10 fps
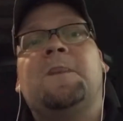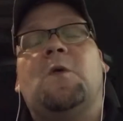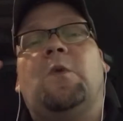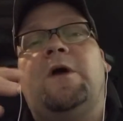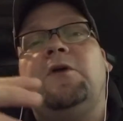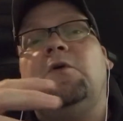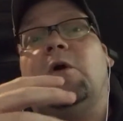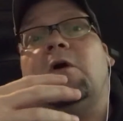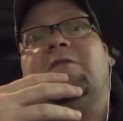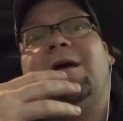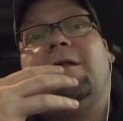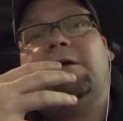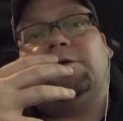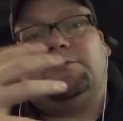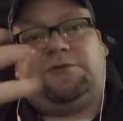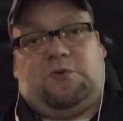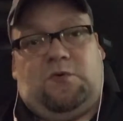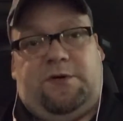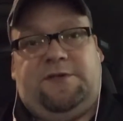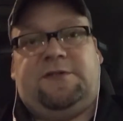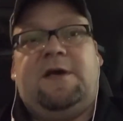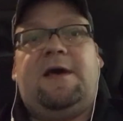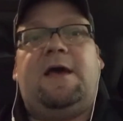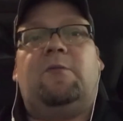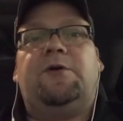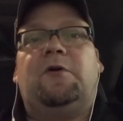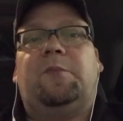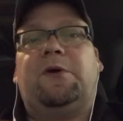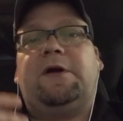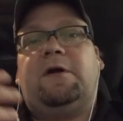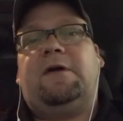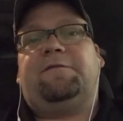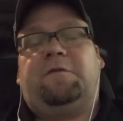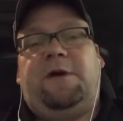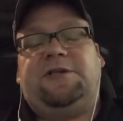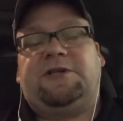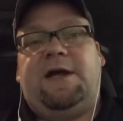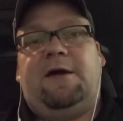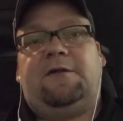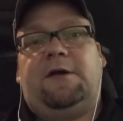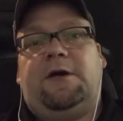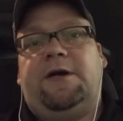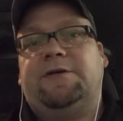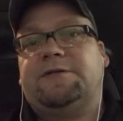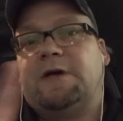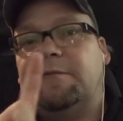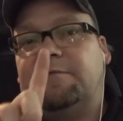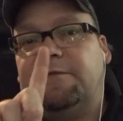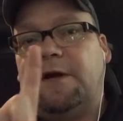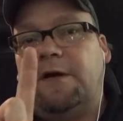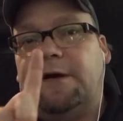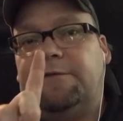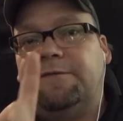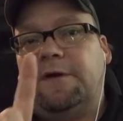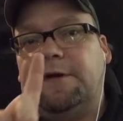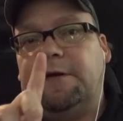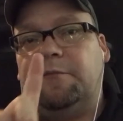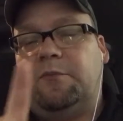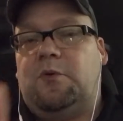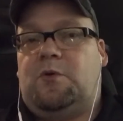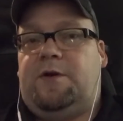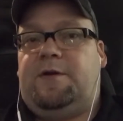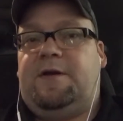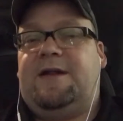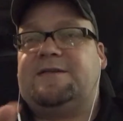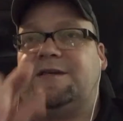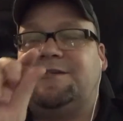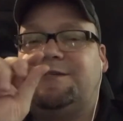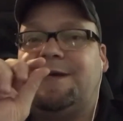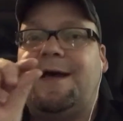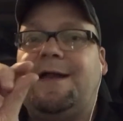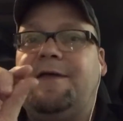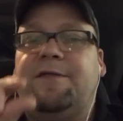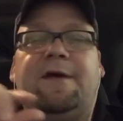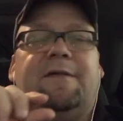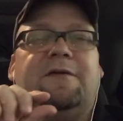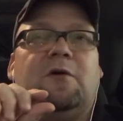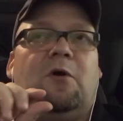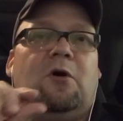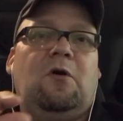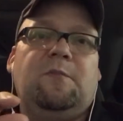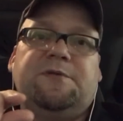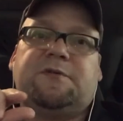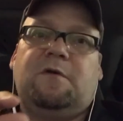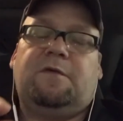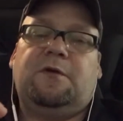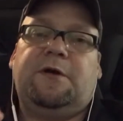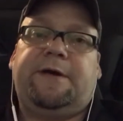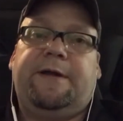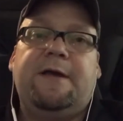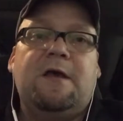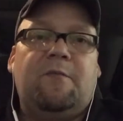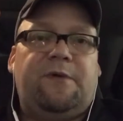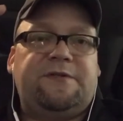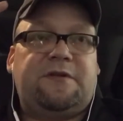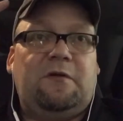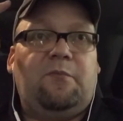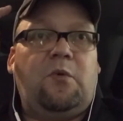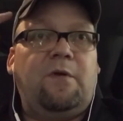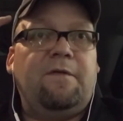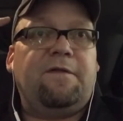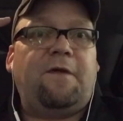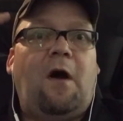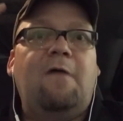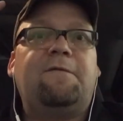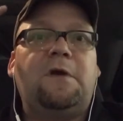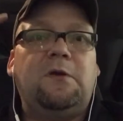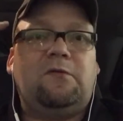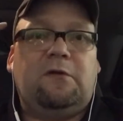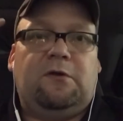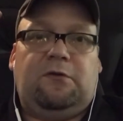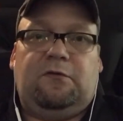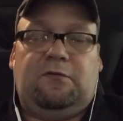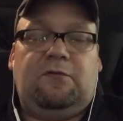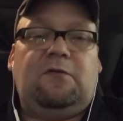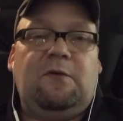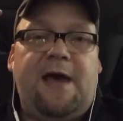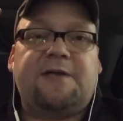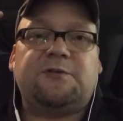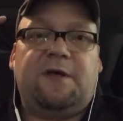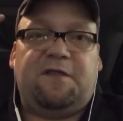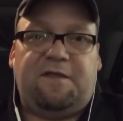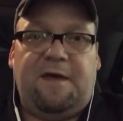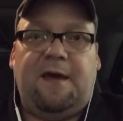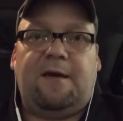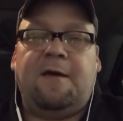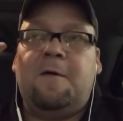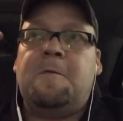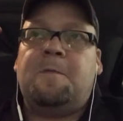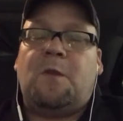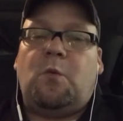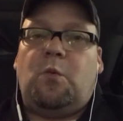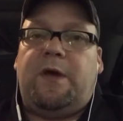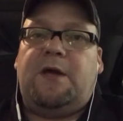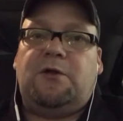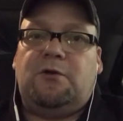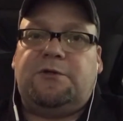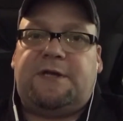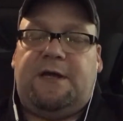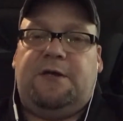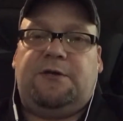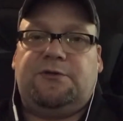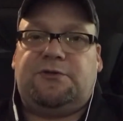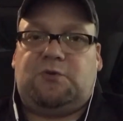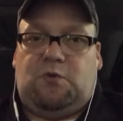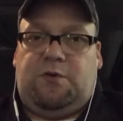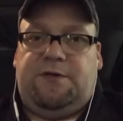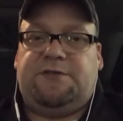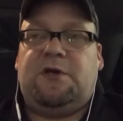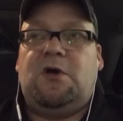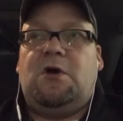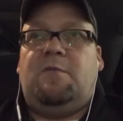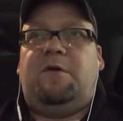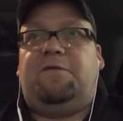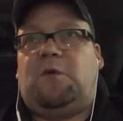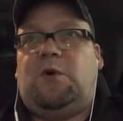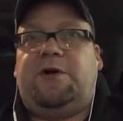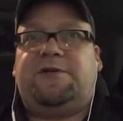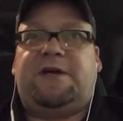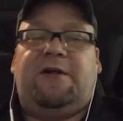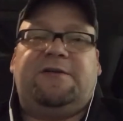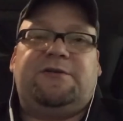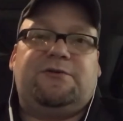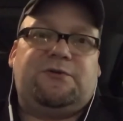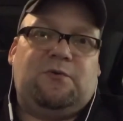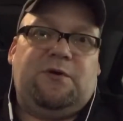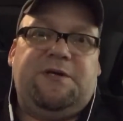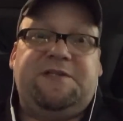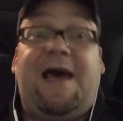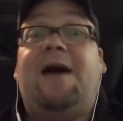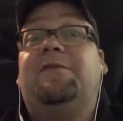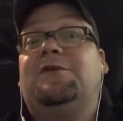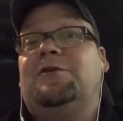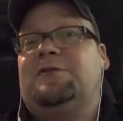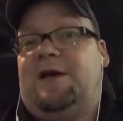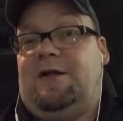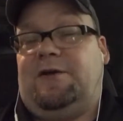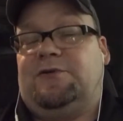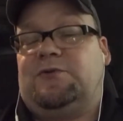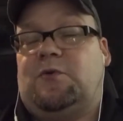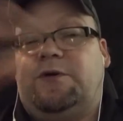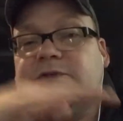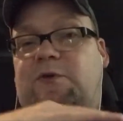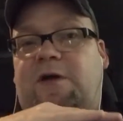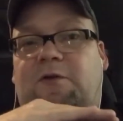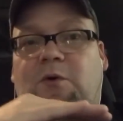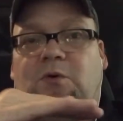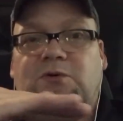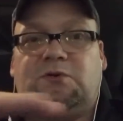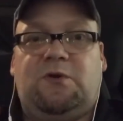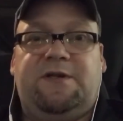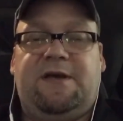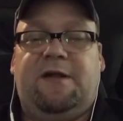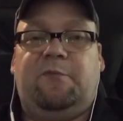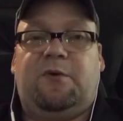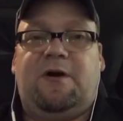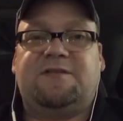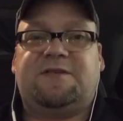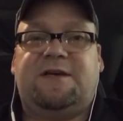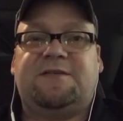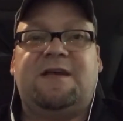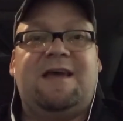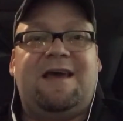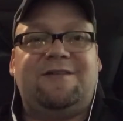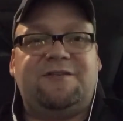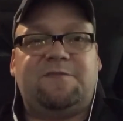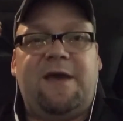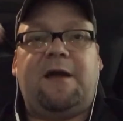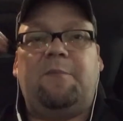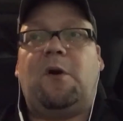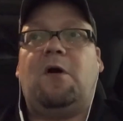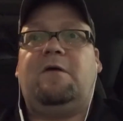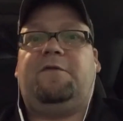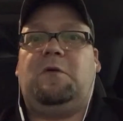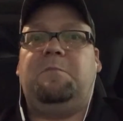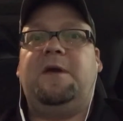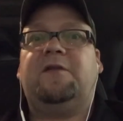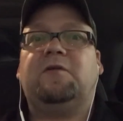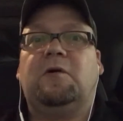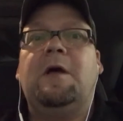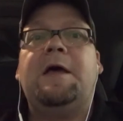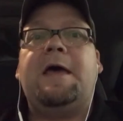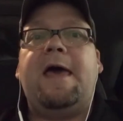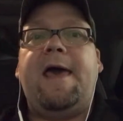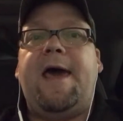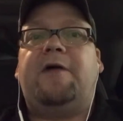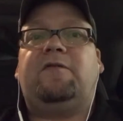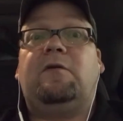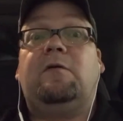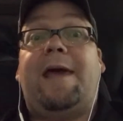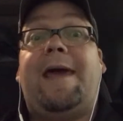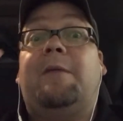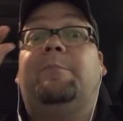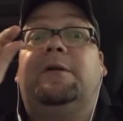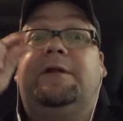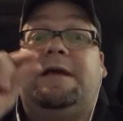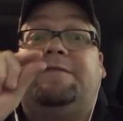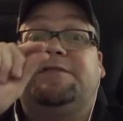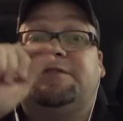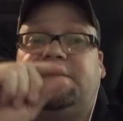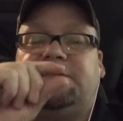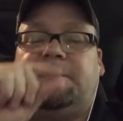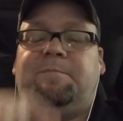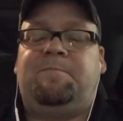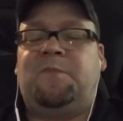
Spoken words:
When you are telling your stories and when you're putting your information out there, here's something very, very important. And it's such a tiny thing that you almost overlook it, but it's an important thought for you to actually think when you're telling your stories, before you're telling your stories, after you're telling your stories, throughout the whole storytelling process, and just make it a part of your mental attitude and belief system.